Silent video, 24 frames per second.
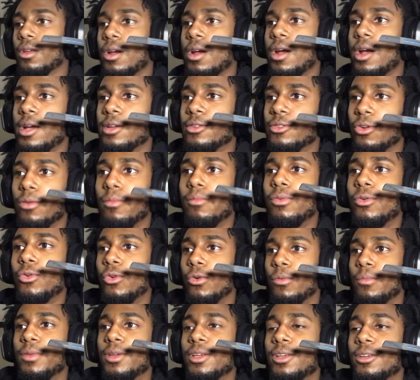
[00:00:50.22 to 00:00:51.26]
Alright, so
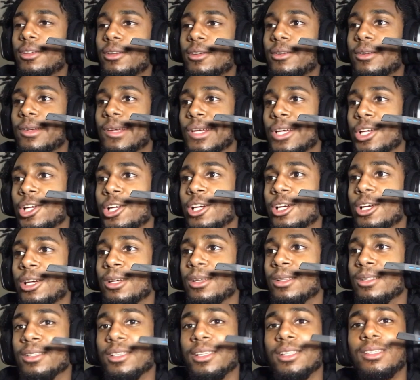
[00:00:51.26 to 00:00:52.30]
boom, here,
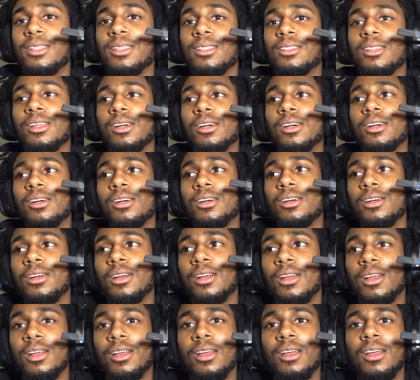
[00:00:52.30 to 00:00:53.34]
this is
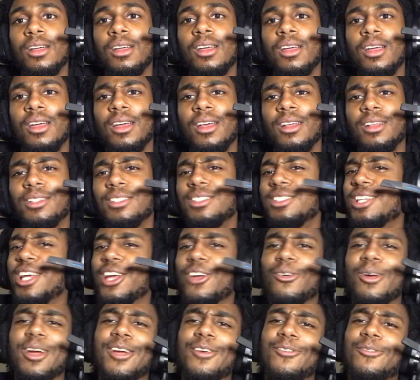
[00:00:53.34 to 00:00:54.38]
like
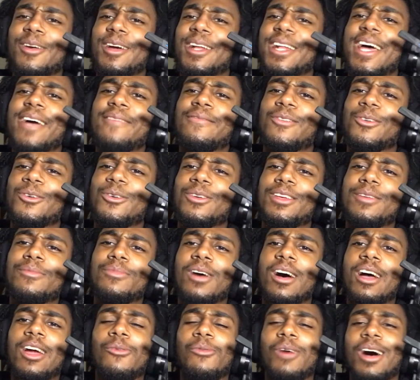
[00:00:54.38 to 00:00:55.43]
right after he
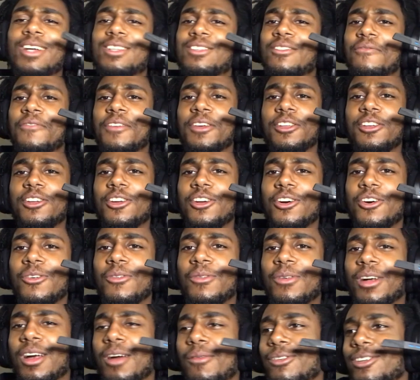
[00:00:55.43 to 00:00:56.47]
probably watched a
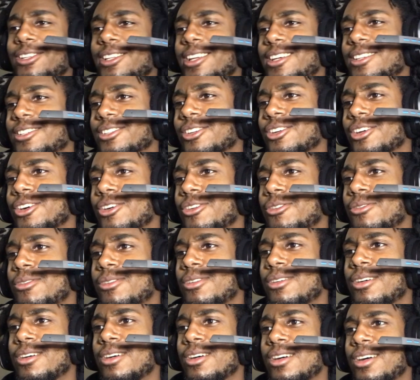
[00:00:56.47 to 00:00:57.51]
video a couple of days ago,
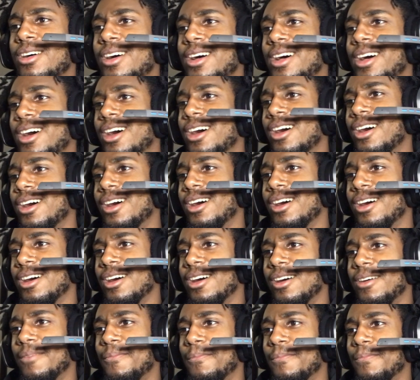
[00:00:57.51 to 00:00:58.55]

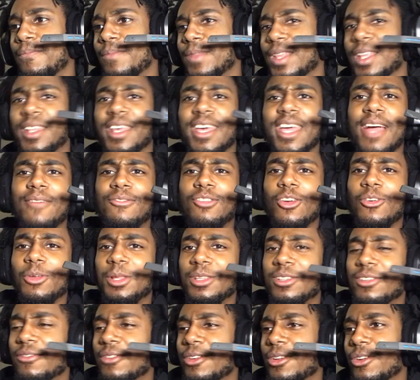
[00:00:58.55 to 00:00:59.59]
the day after I
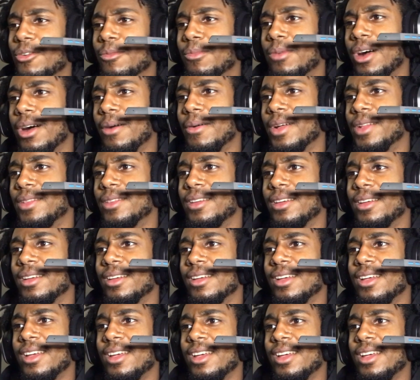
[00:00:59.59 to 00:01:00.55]
released the video, probably, I think.